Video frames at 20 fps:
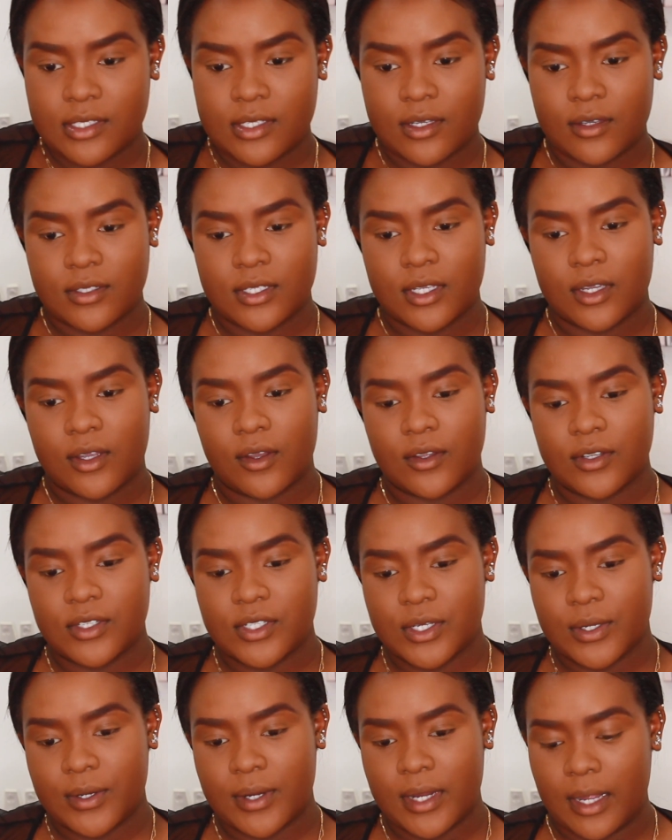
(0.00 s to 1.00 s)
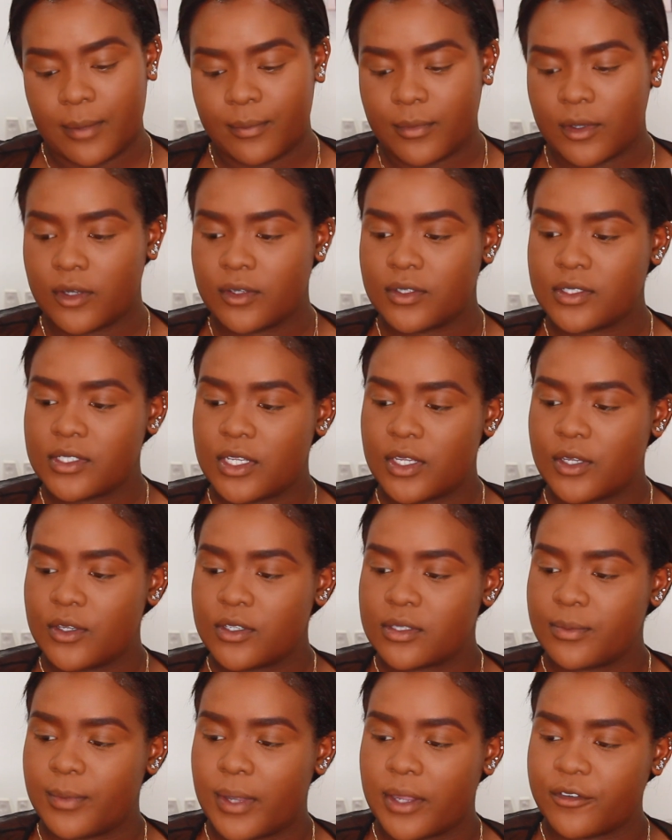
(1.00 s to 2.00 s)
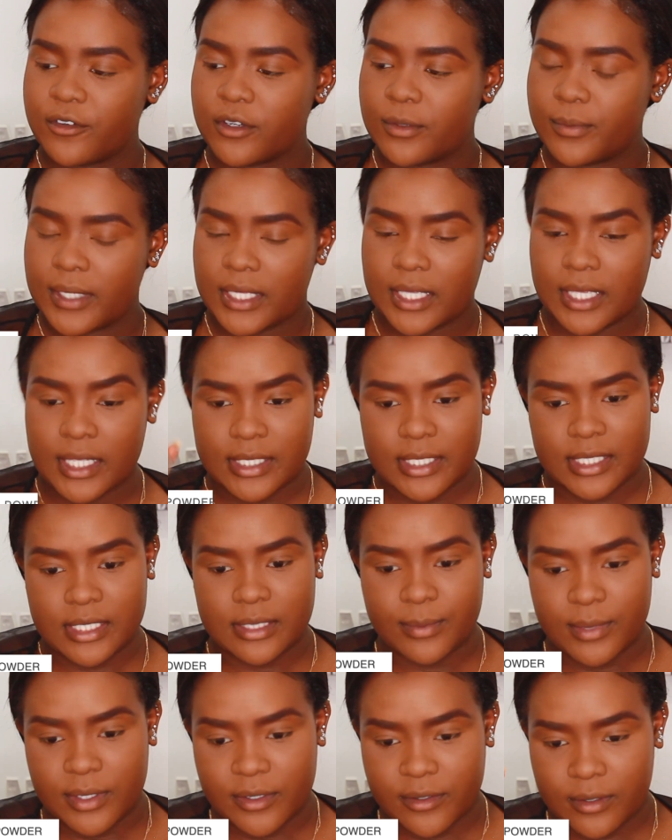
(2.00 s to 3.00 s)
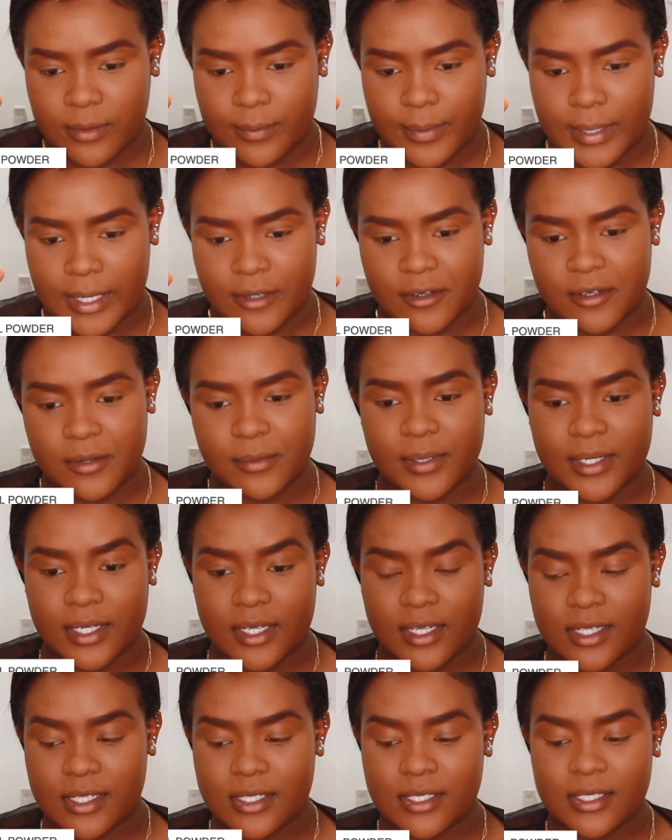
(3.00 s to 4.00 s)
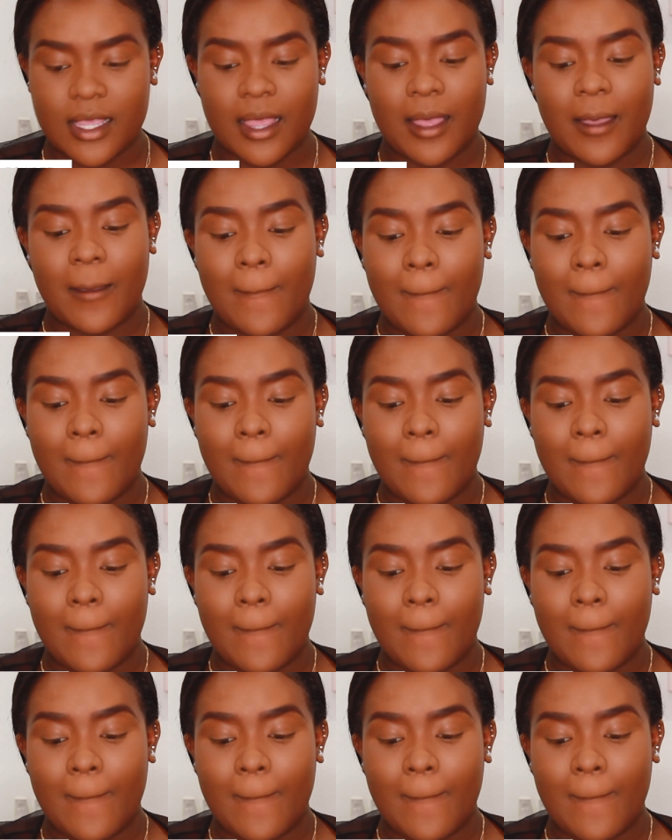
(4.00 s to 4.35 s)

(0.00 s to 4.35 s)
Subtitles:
So to contour, I'm going to use my Ruby Kisses mineral powder because